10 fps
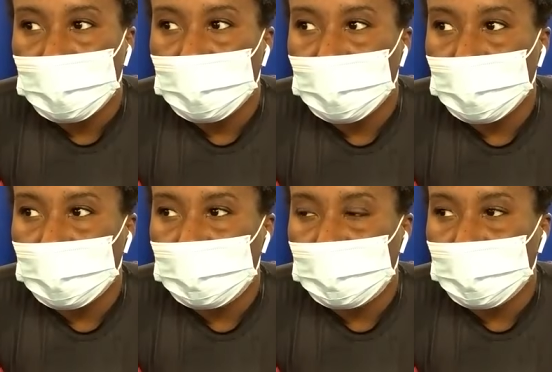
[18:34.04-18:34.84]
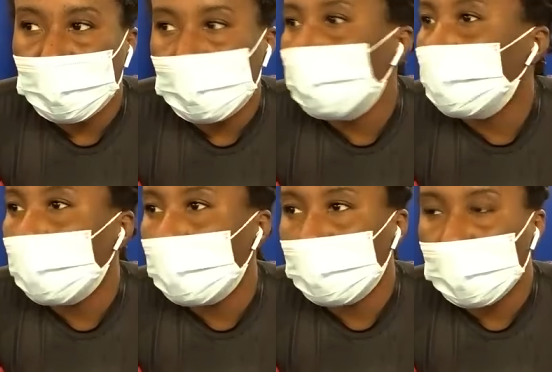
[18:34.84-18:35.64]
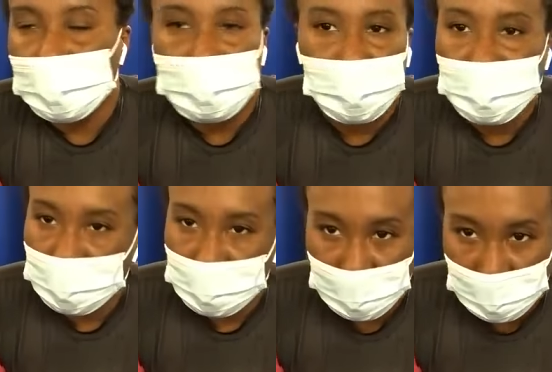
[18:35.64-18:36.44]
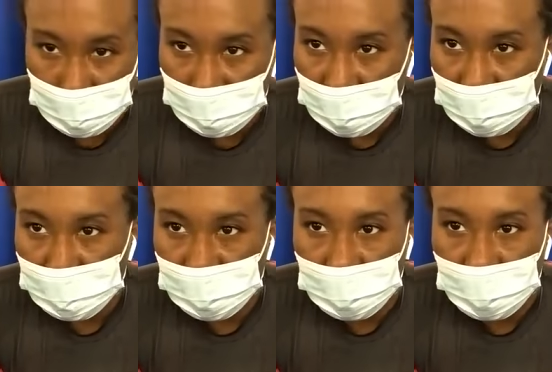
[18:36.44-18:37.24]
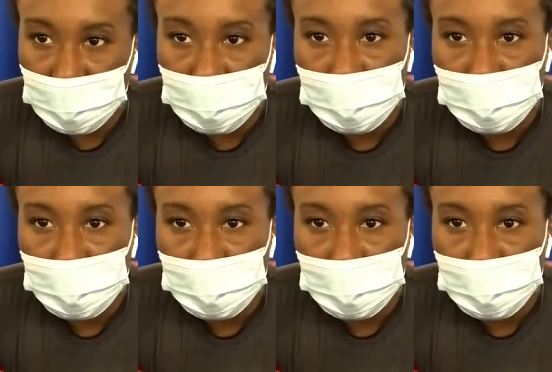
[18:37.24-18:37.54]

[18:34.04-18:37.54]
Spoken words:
knees even more crunched up underneath your chest, Michelle.